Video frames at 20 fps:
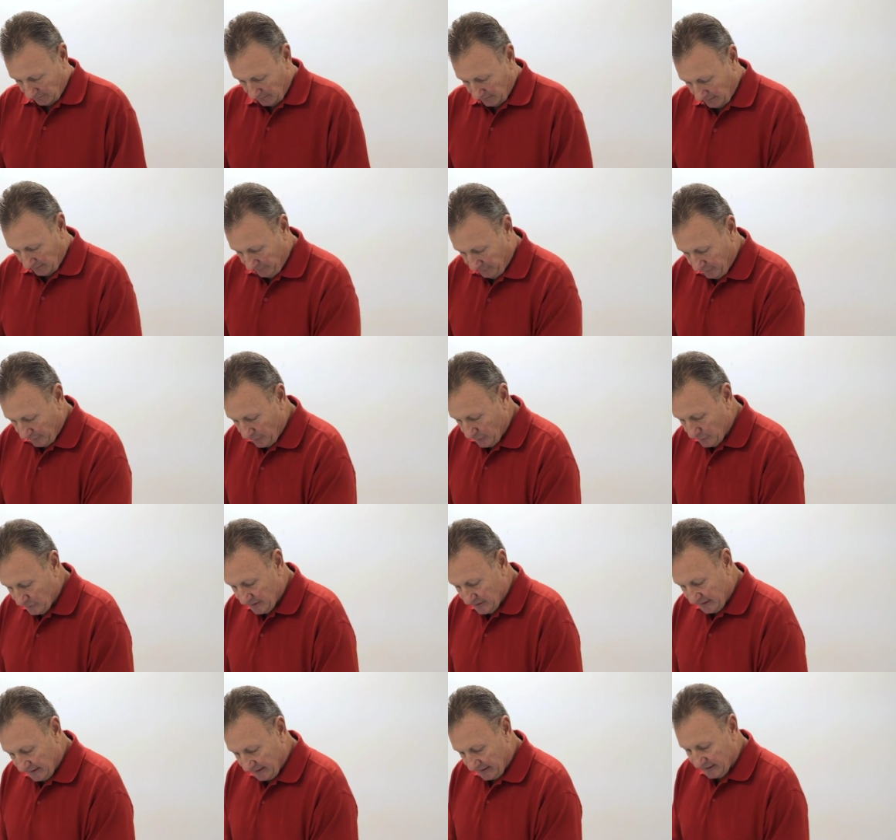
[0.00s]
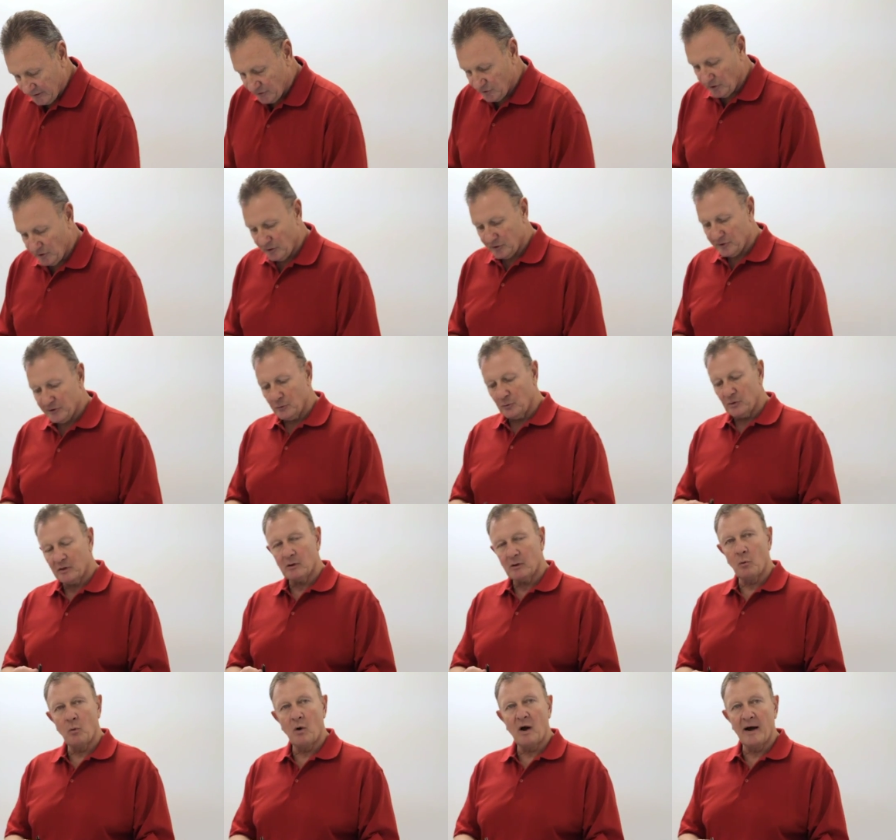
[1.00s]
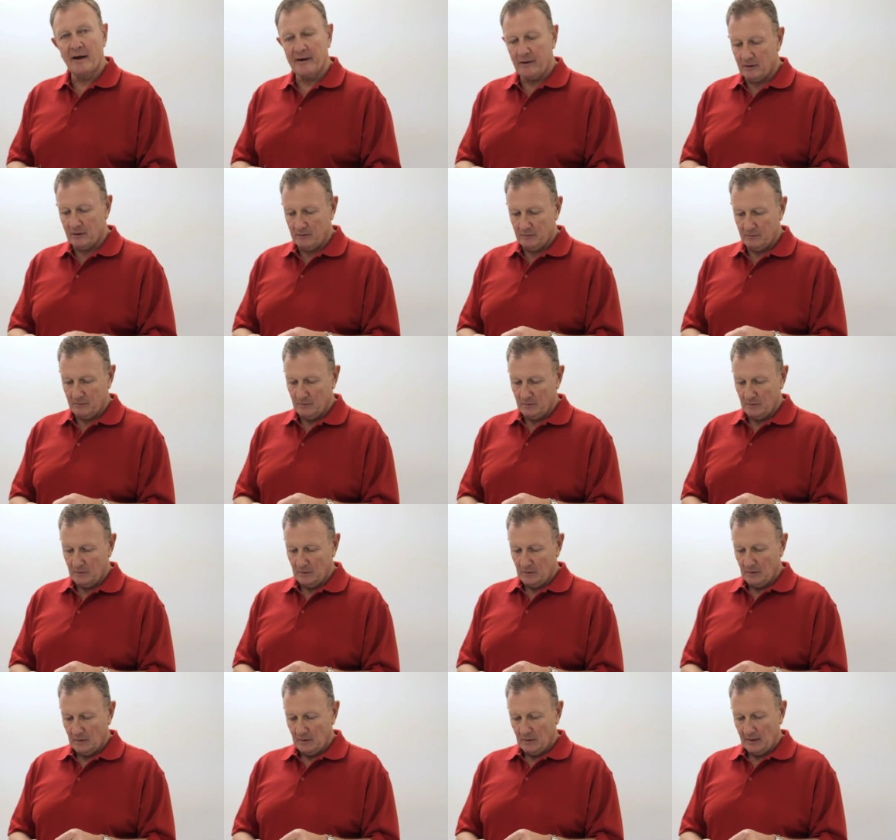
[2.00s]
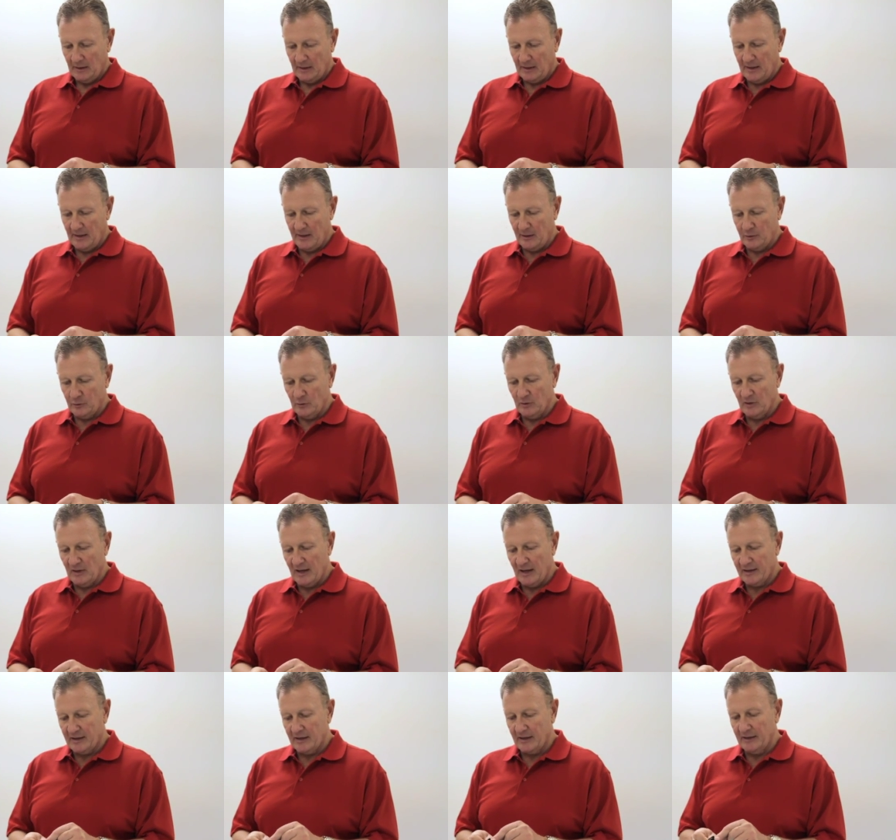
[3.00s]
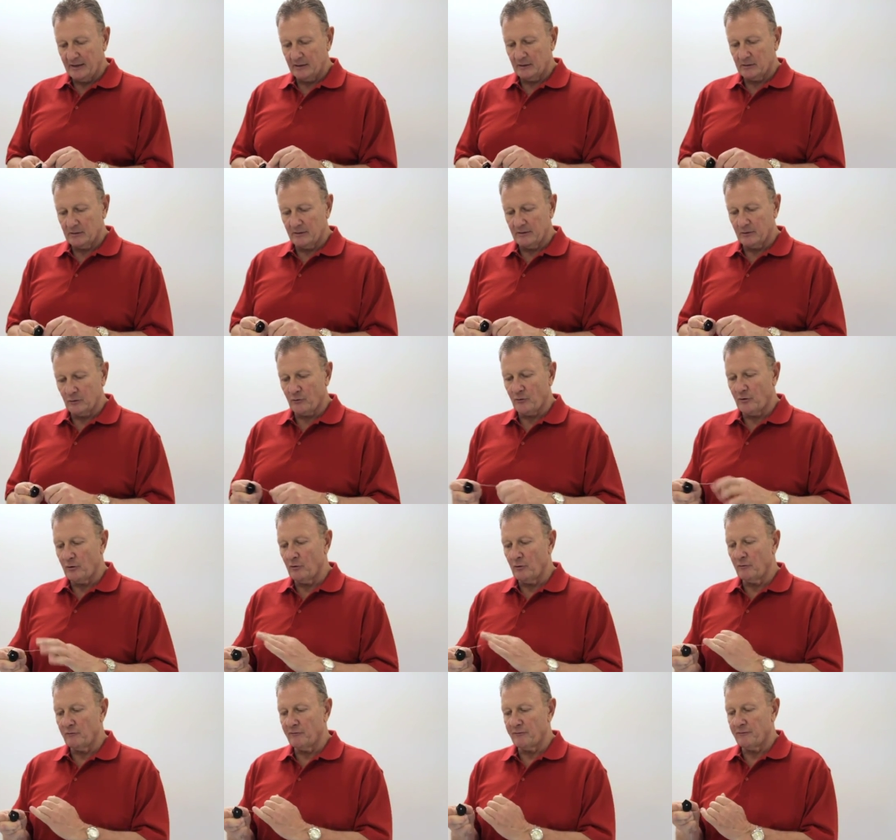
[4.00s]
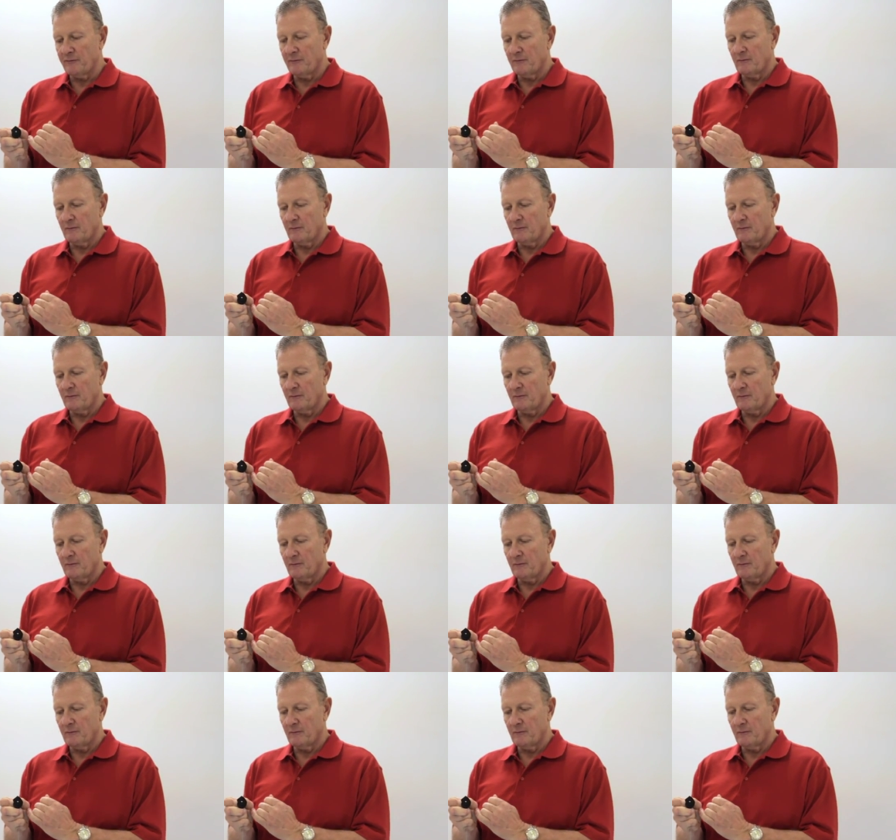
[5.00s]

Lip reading: If you use it in conjunction with a wire, again, you lock it into the groove,